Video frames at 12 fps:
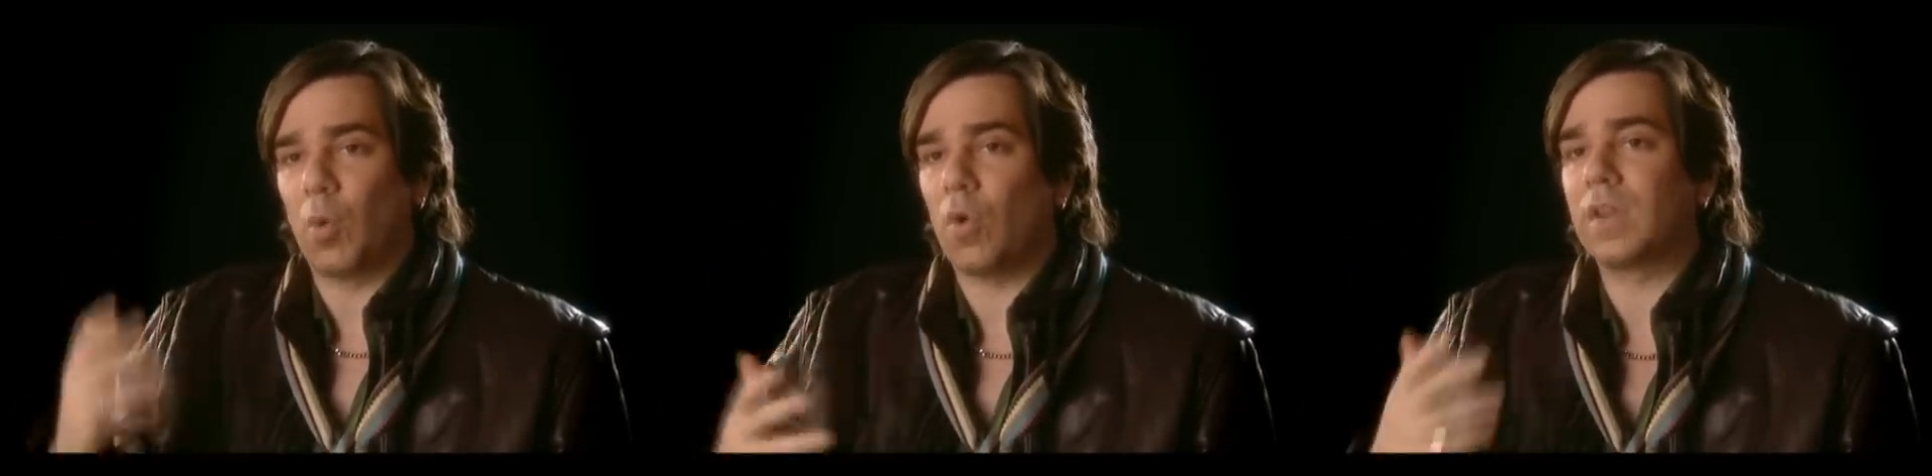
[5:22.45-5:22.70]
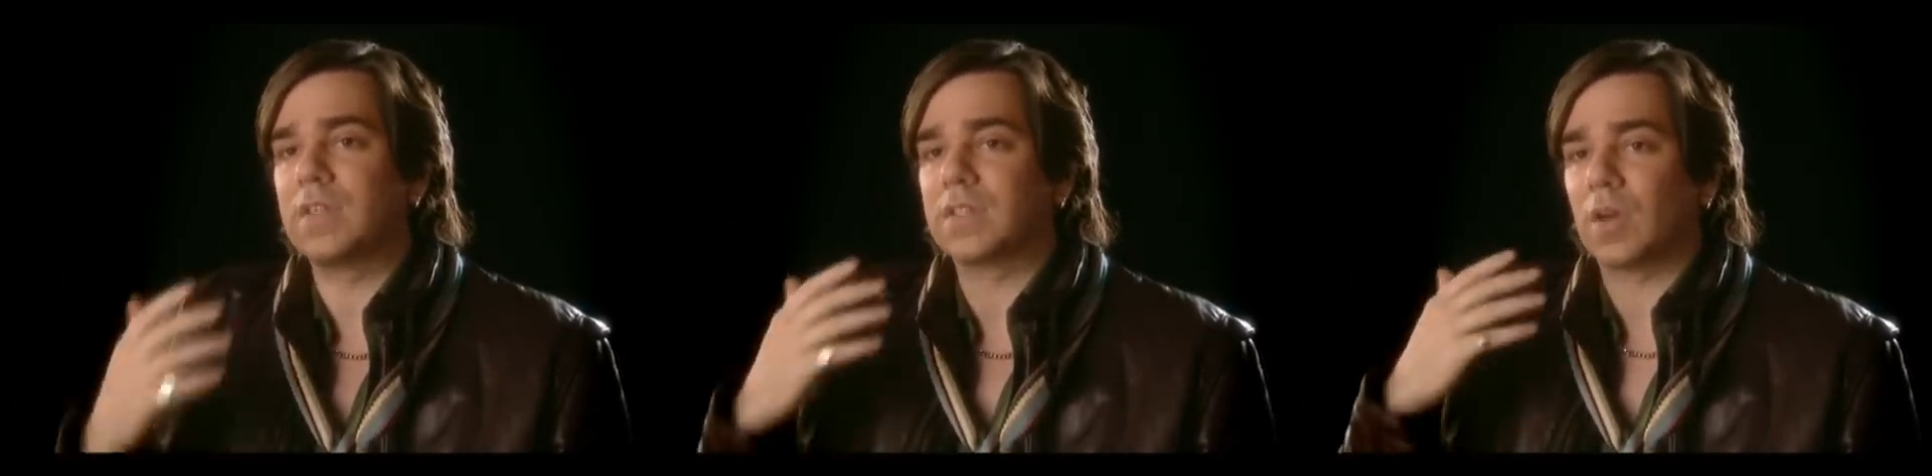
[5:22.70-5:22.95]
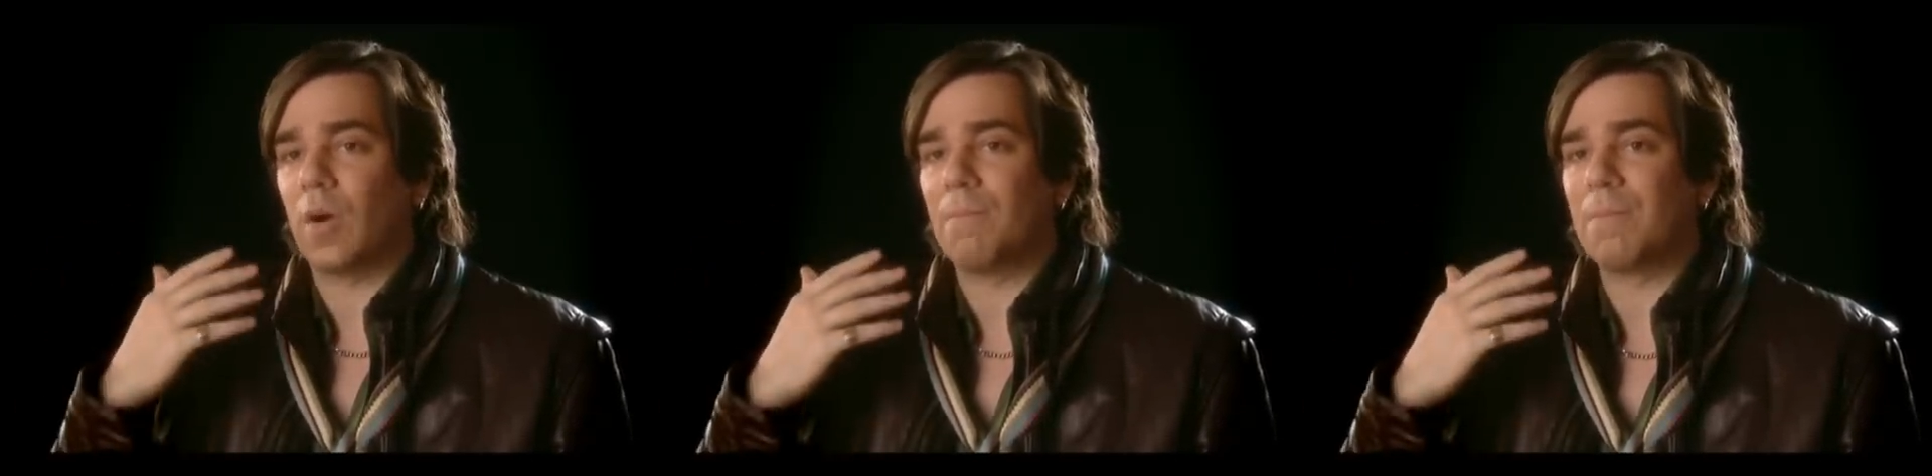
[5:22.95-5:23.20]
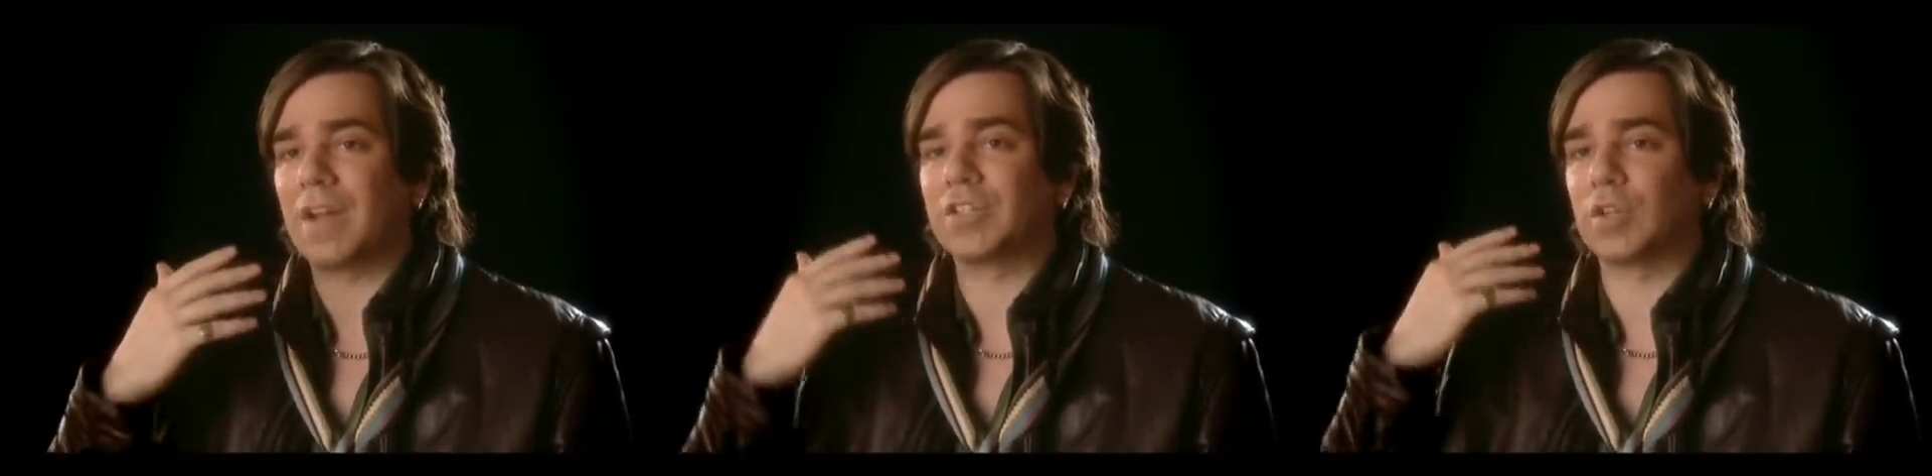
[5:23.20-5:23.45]
one is
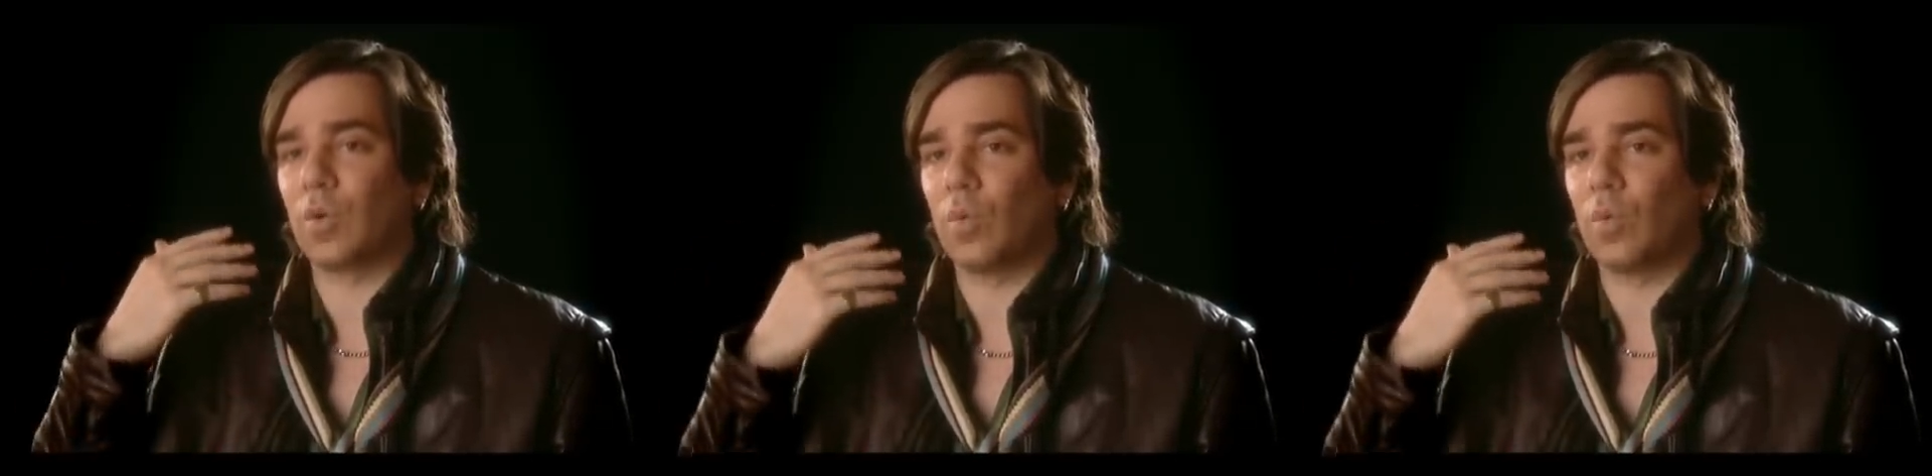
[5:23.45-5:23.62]
much